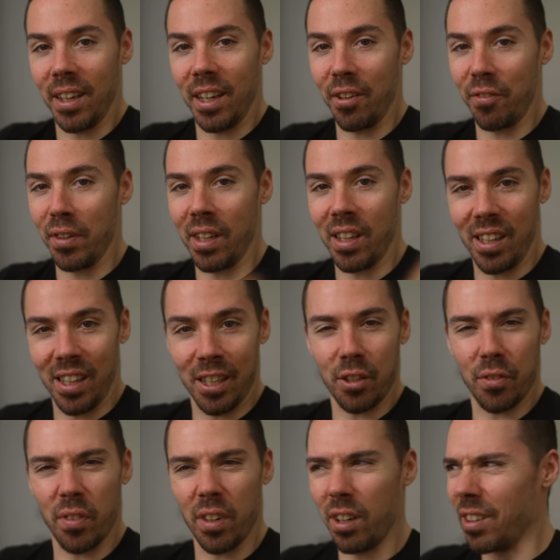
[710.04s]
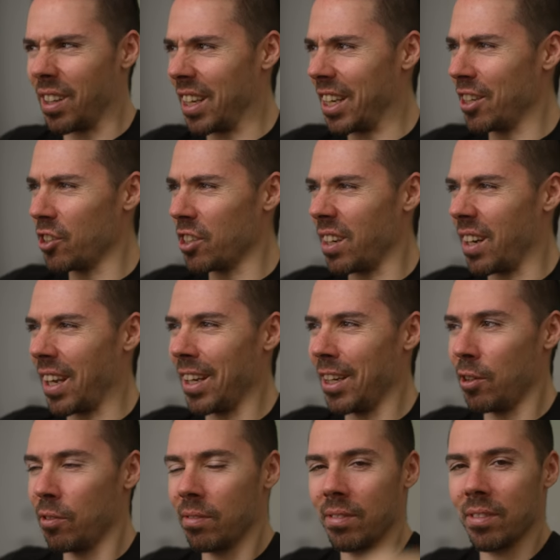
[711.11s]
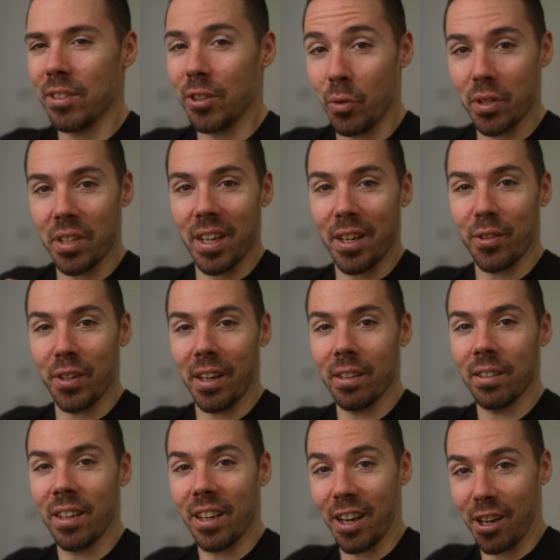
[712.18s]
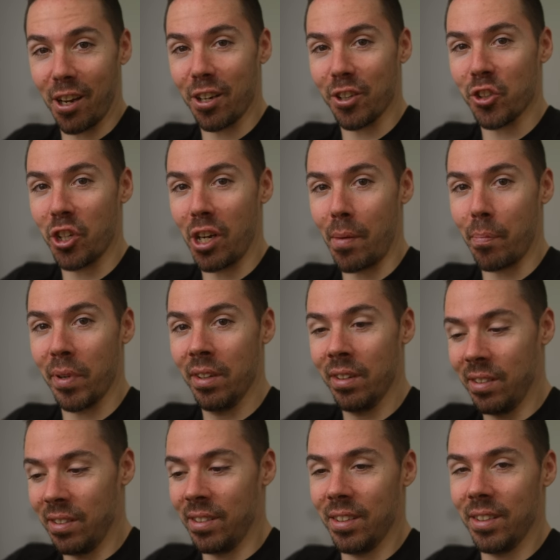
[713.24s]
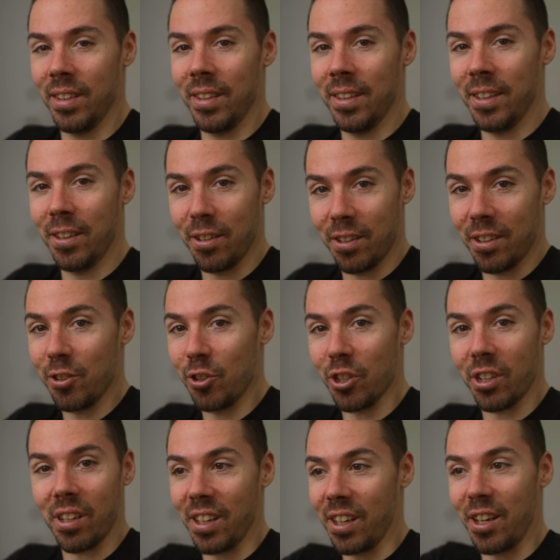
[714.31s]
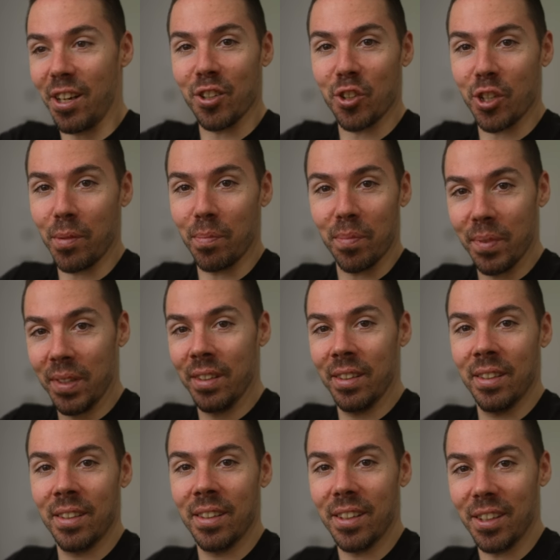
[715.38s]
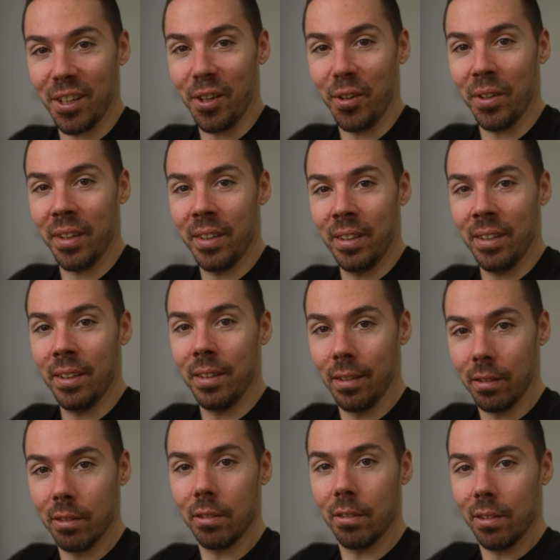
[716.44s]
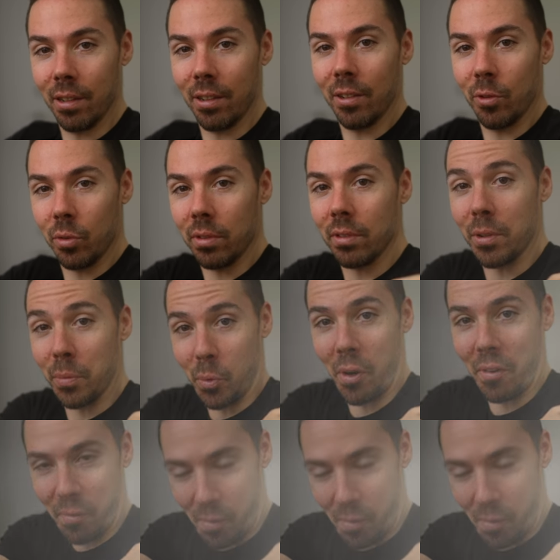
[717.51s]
And affiliate links for all the gear today. It's always down there, and I got a shop. Just click on something, you know? Subscribe